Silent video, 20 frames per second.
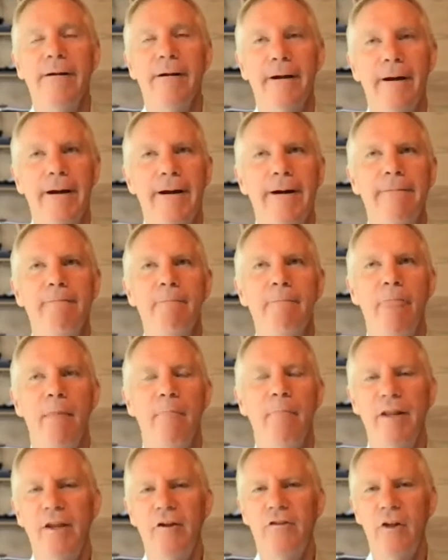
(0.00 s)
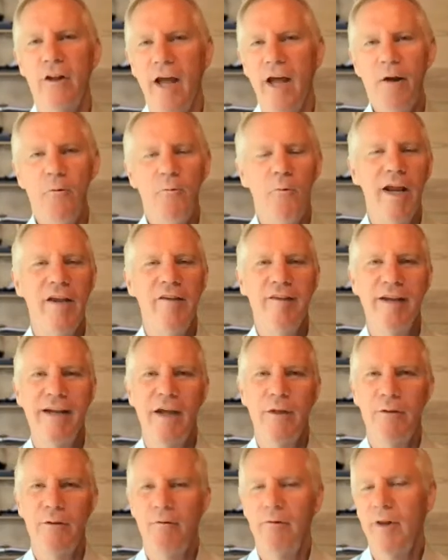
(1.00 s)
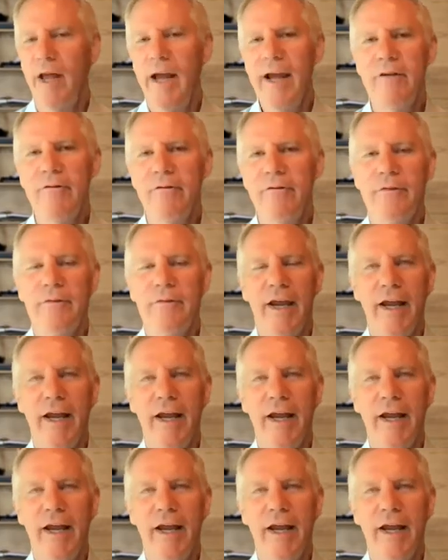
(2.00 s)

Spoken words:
But there's a lot of ways to get through life.